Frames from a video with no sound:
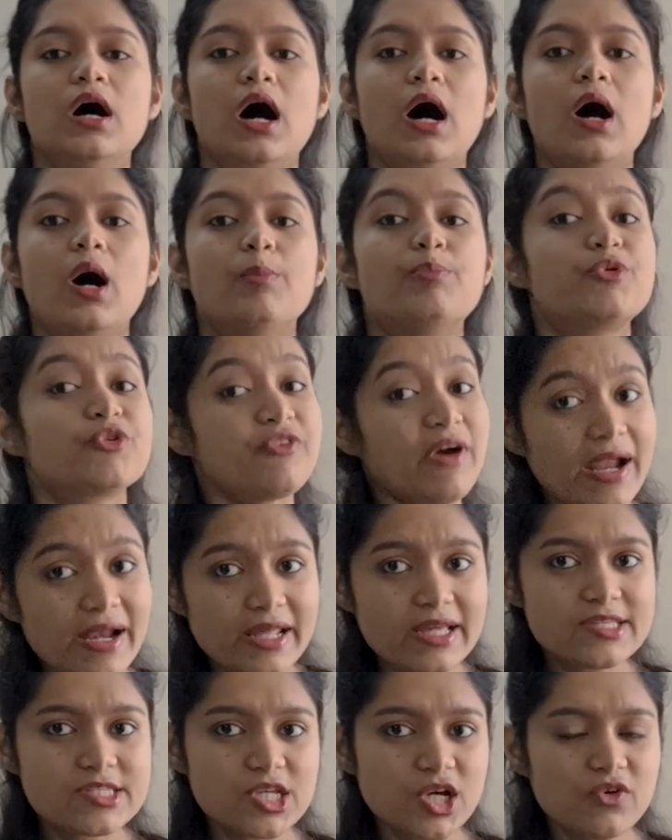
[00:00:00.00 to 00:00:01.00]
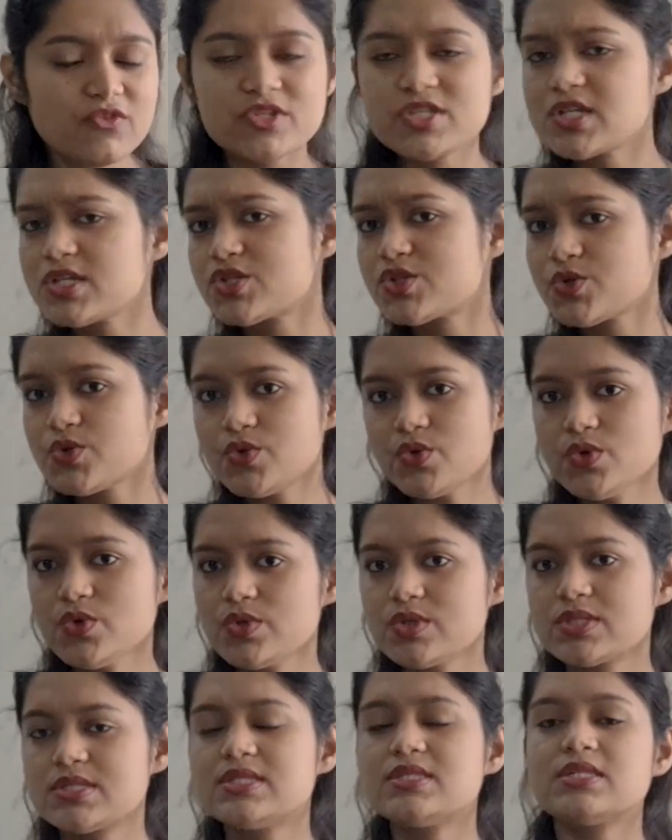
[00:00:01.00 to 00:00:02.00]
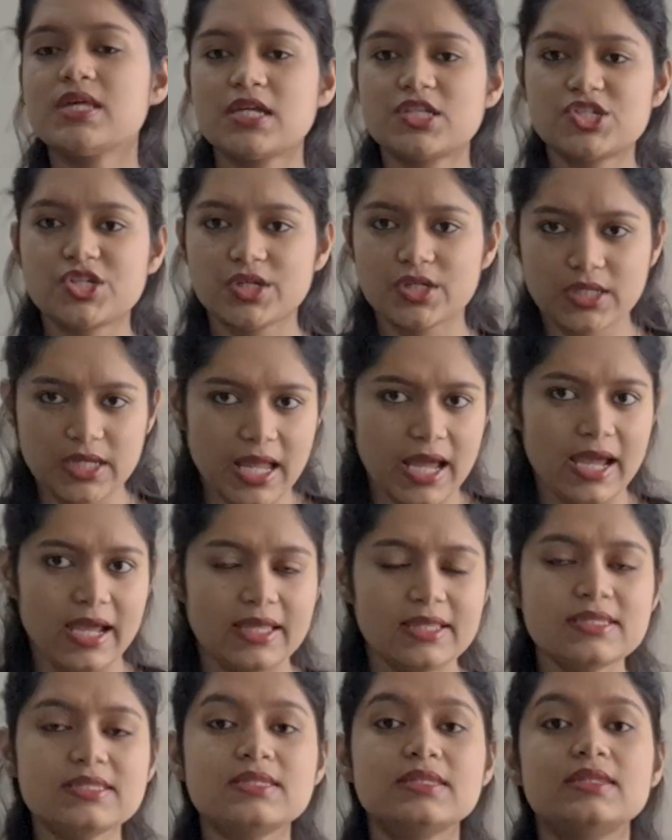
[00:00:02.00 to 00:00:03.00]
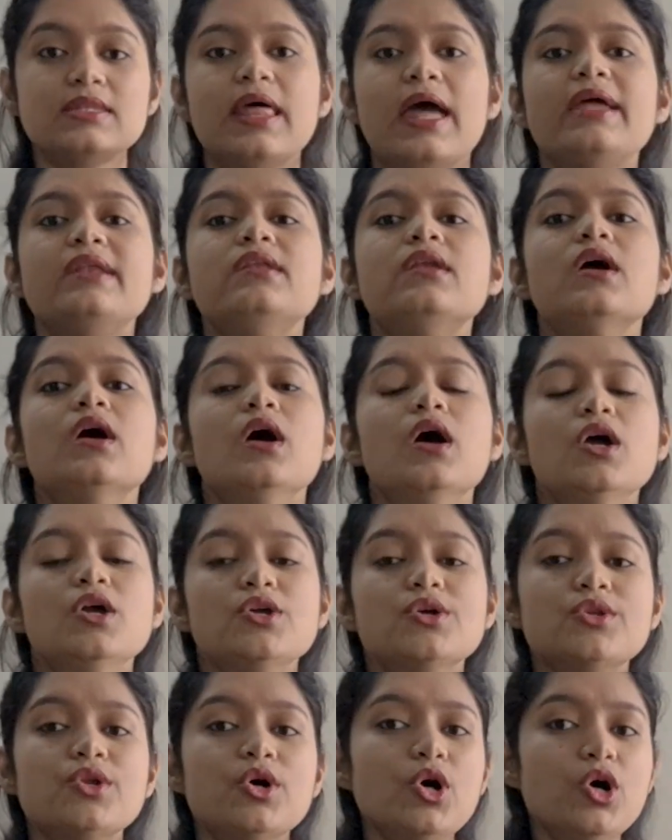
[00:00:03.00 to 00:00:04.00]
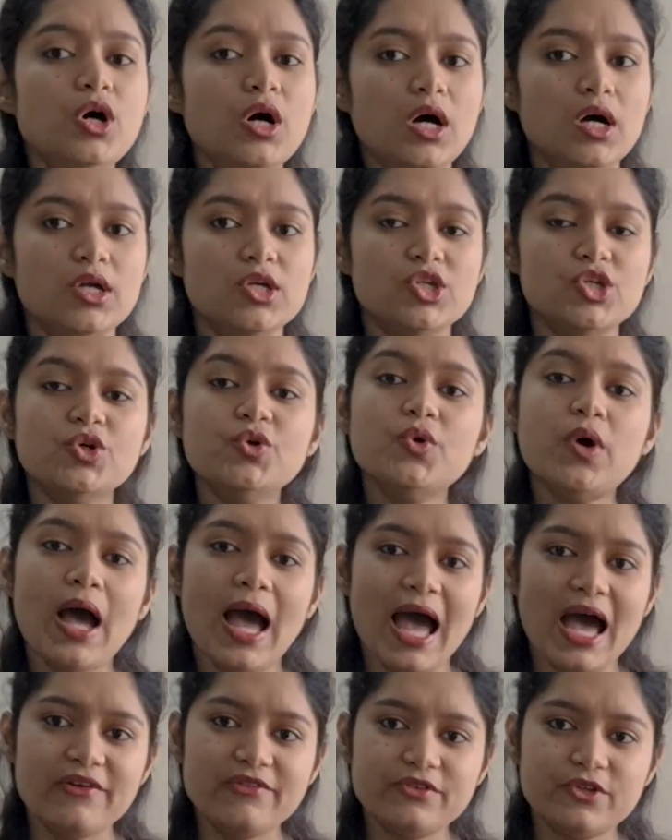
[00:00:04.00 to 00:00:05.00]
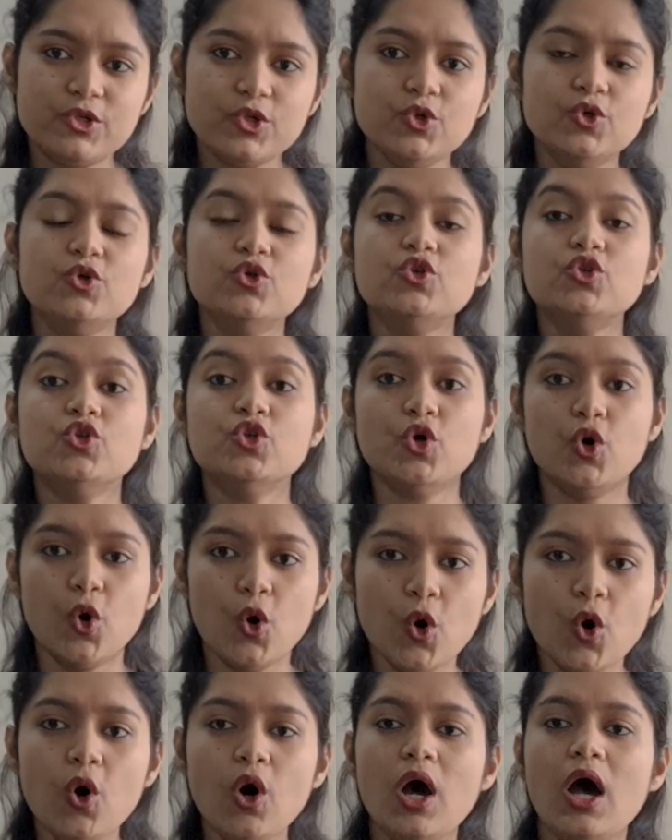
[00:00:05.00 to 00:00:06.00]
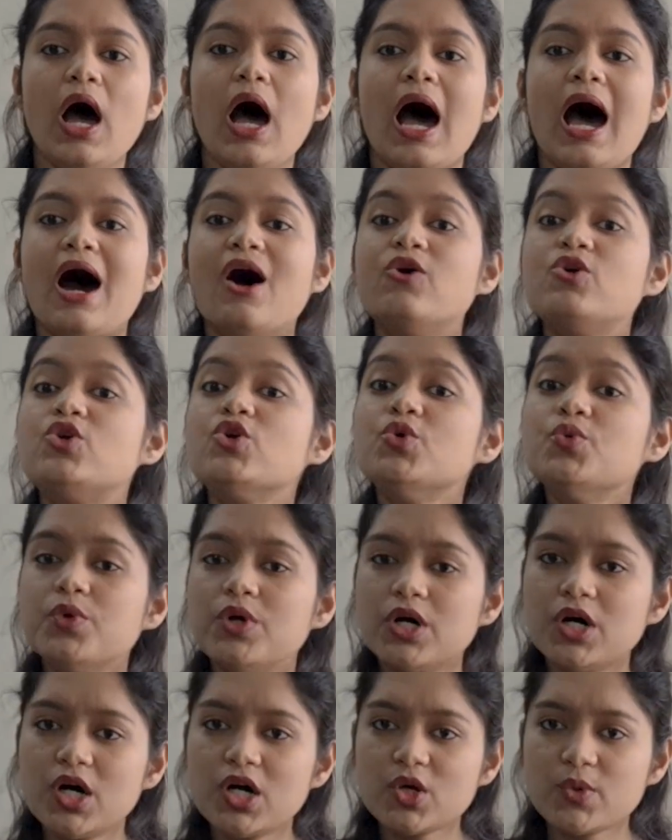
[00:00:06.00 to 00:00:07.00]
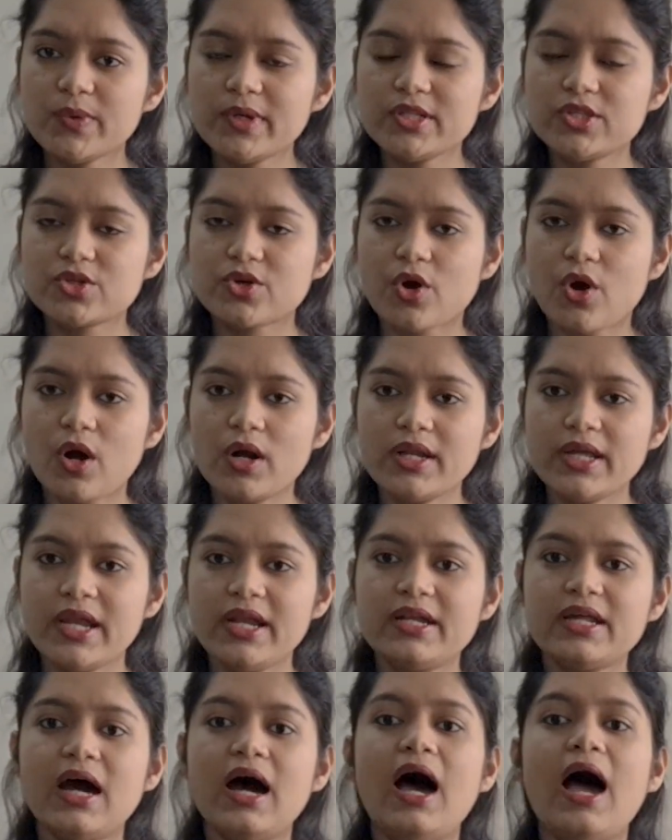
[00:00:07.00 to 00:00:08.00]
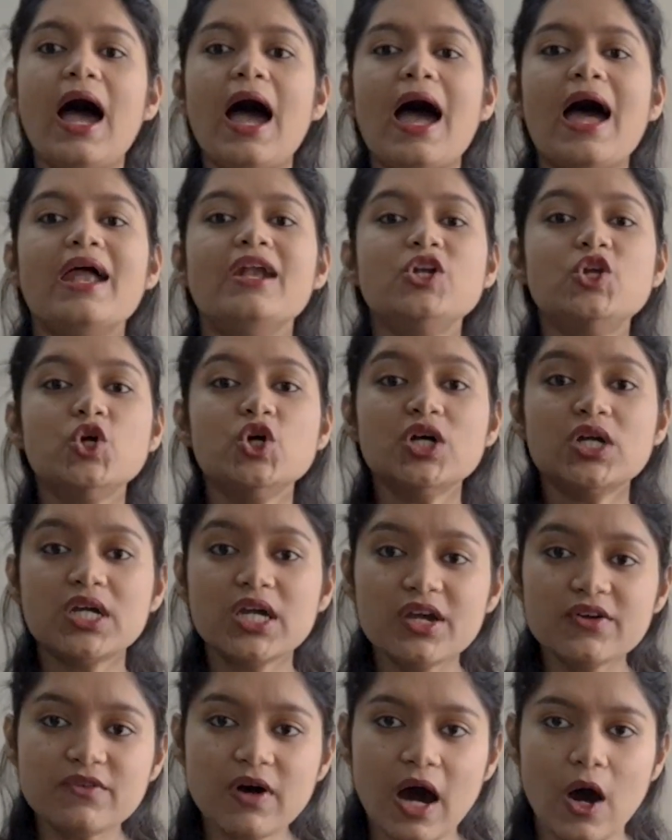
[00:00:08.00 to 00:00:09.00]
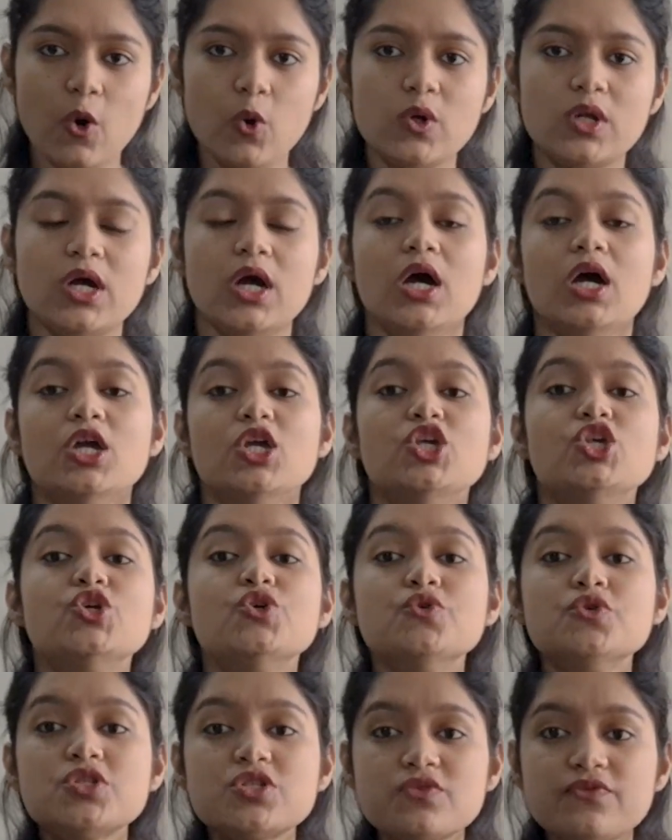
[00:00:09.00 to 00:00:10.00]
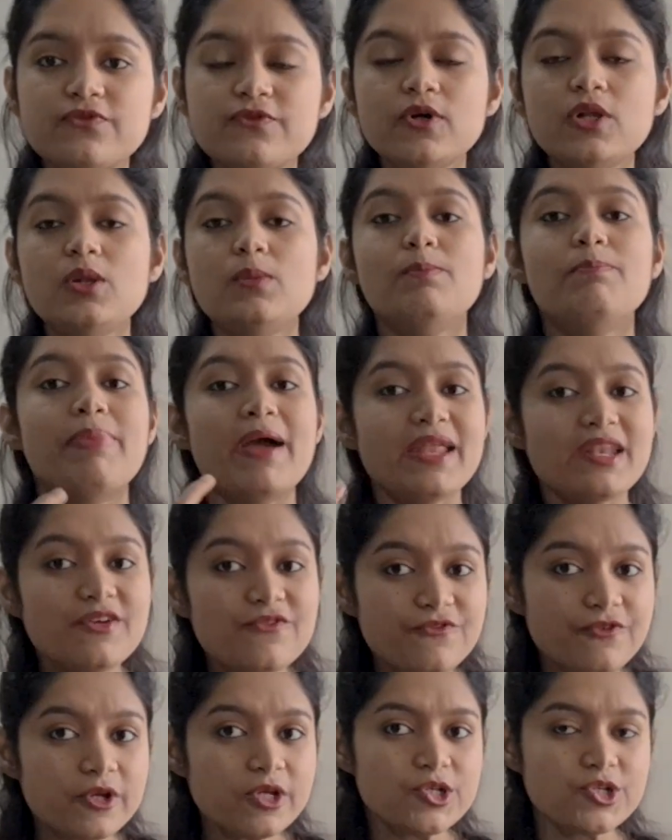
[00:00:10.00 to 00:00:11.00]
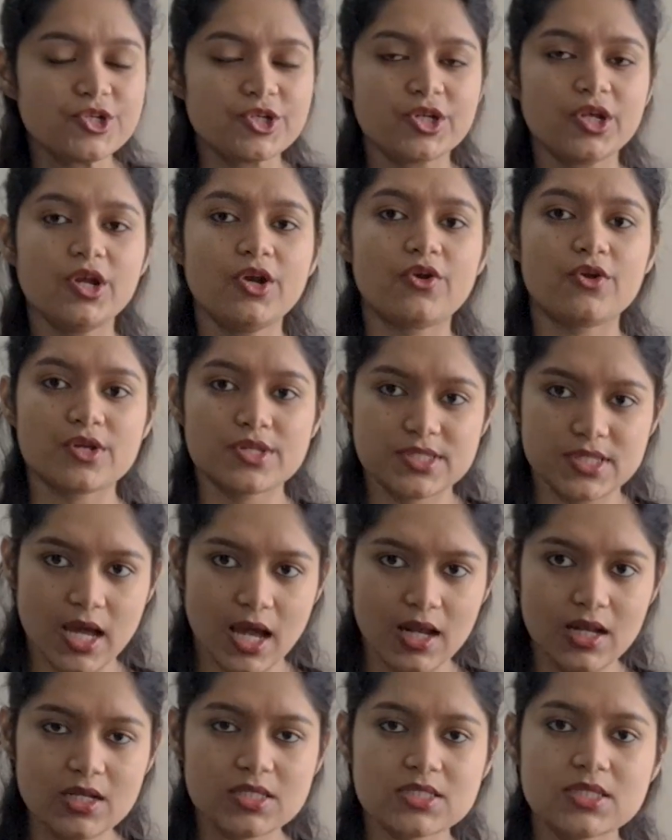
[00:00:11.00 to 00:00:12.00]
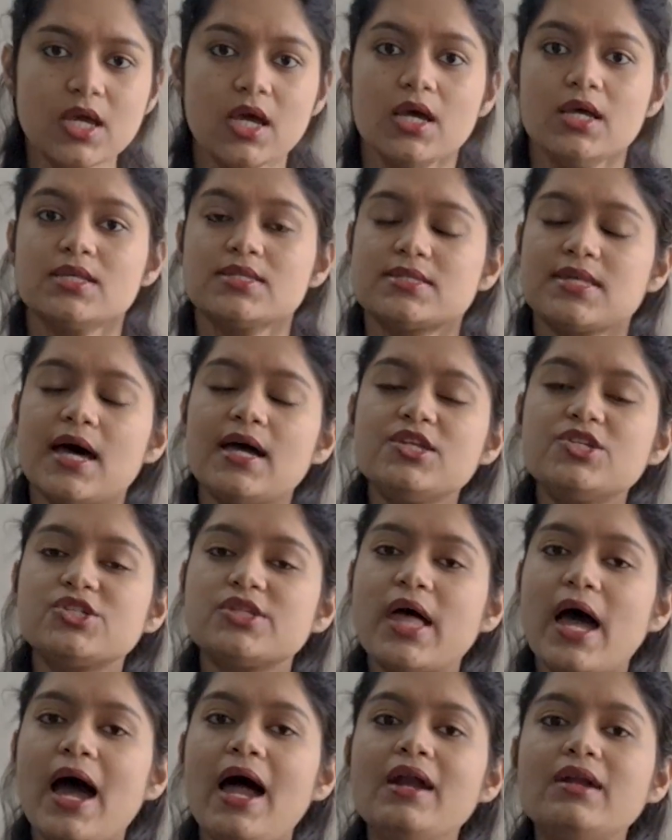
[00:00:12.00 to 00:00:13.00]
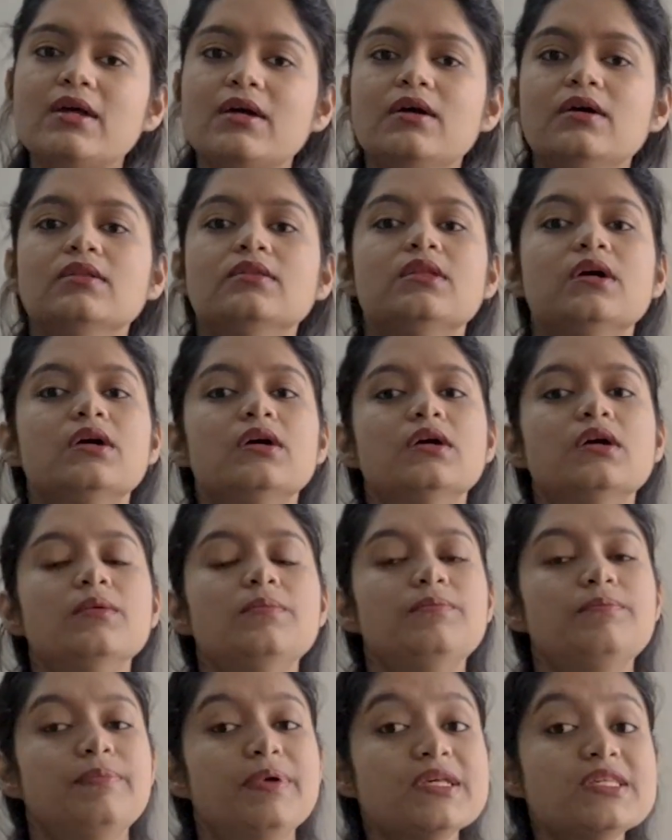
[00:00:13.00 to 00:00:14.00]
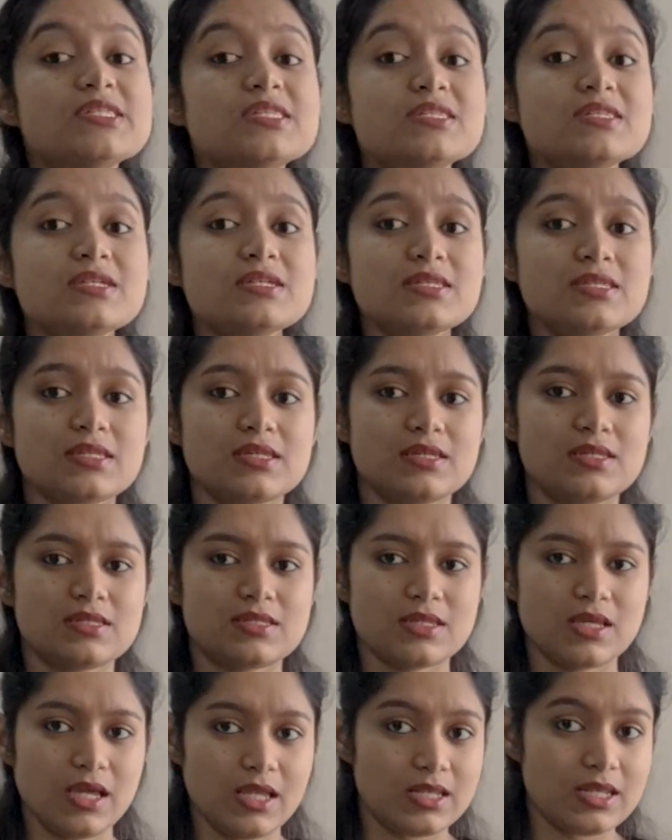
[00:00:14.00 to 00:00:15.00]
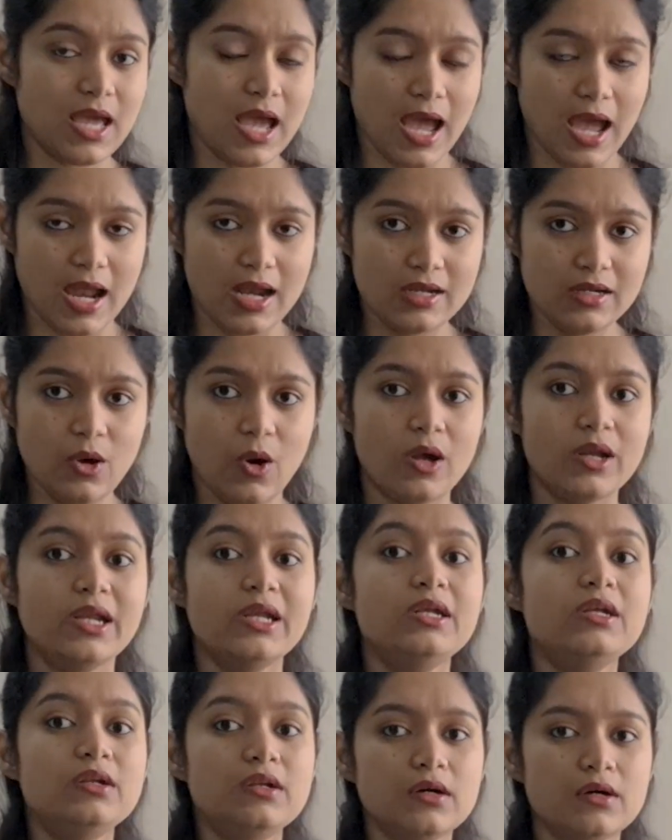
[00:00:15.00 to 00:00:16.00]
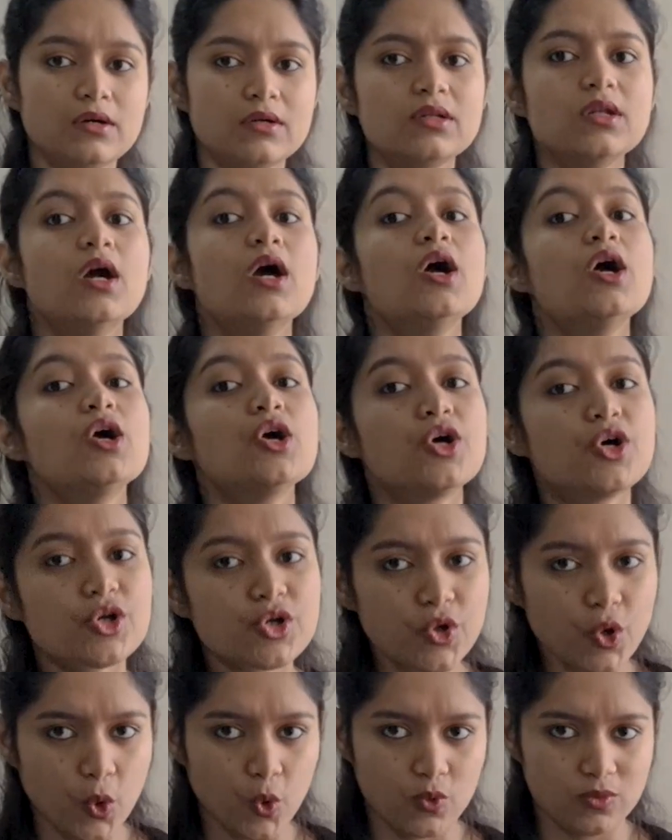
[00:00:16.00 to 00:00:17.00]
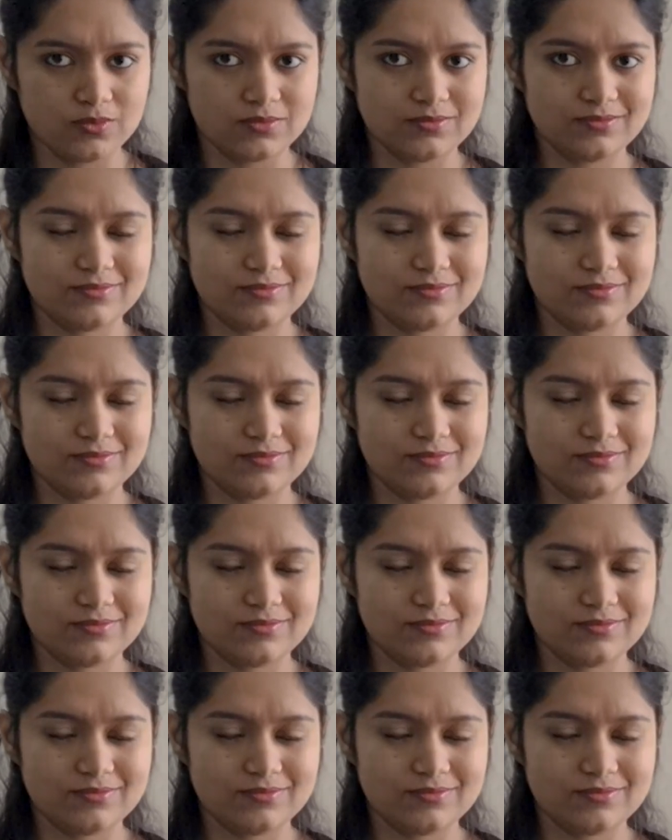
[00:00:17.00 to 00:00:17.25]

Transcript: uh, providing services to such clients, then you know uh, you have to know how to work with raw data and to give out useful, beneficial results such that the businesses in hand or in turn grow.